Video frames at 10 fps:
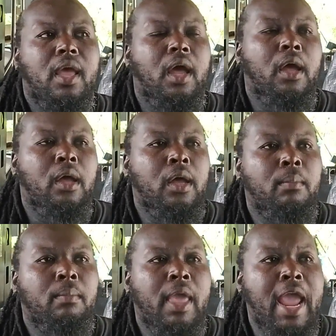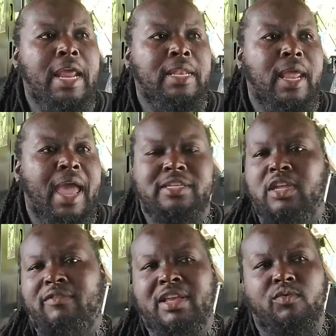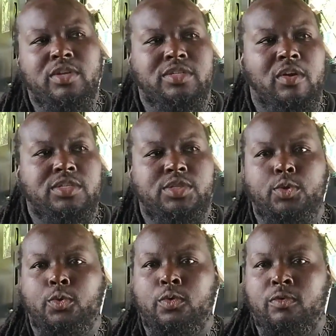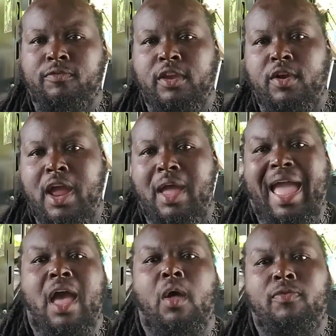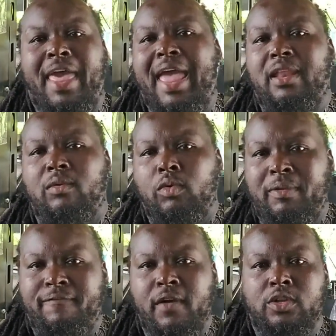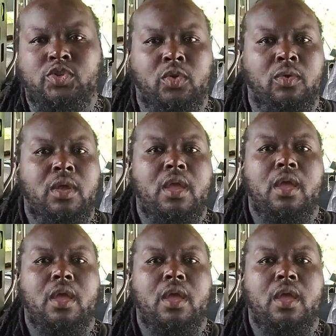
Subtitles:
And I still have a lot of research to figure out how that would be functional